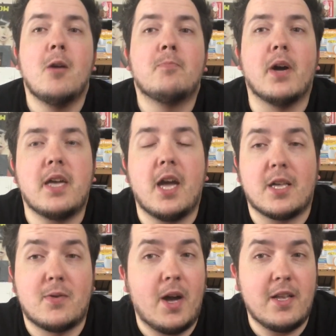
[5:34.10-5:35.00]
But yeah,
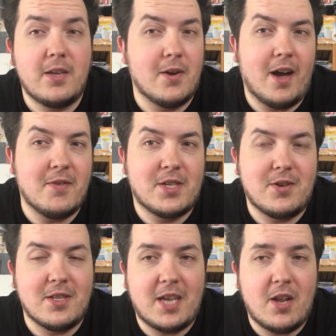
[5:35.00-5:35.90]
so obviously
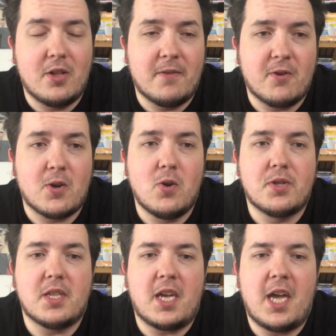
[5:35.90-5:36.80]
you can date all the different
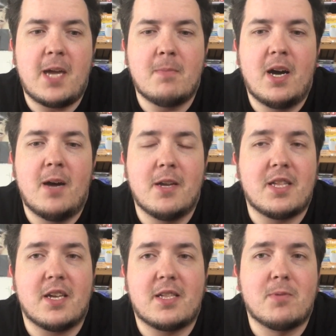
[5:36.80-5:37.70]
girls in the game.
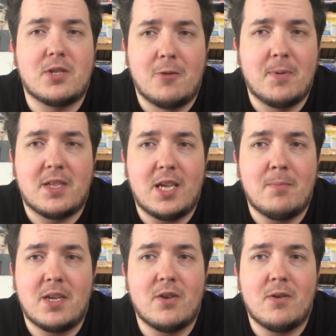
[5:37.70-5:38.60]
It's not some stupid
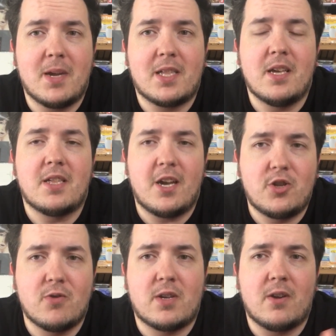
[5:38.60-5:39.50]
sim either. It makes sense
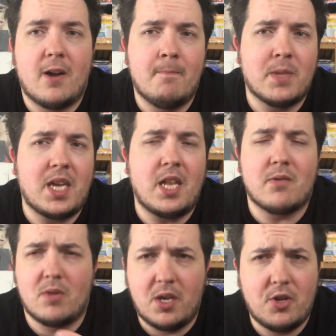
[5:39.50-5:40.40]
as you're
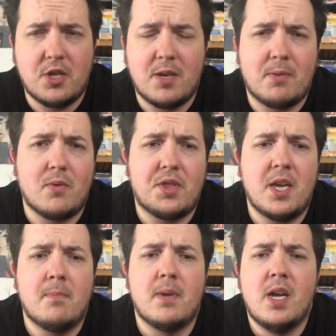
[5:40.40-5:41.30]
gaining relationships with
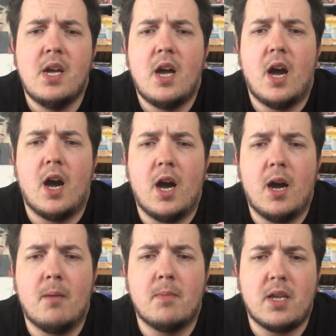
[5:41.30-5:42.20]
them,
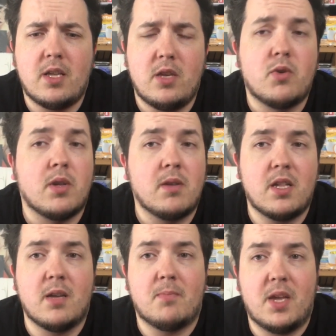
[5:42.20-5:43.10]
and you can
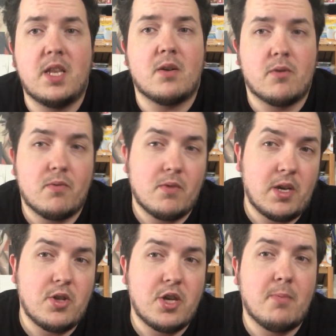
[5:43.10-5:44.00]
end up ending with the
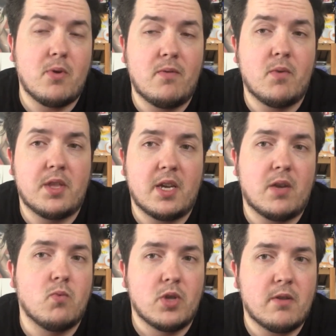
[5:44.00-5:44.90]
relationship or even with like
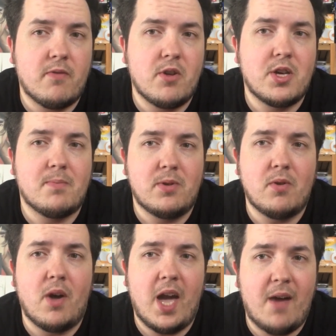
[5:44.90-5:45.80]
a really good friendship.
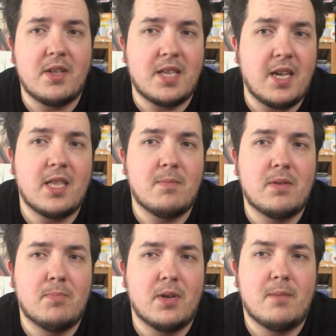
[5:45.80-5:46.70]
You don't have to date them,
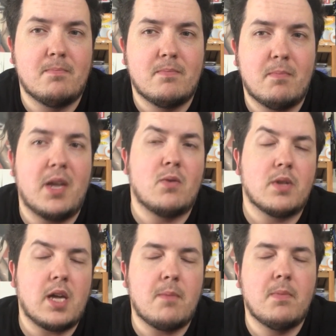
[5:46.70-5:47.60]
but I'm a man whore
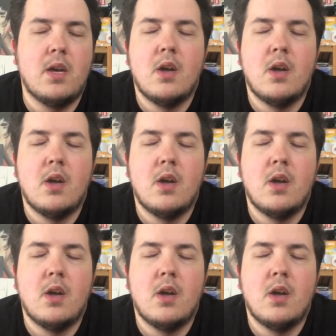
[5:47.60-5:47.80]
in the game.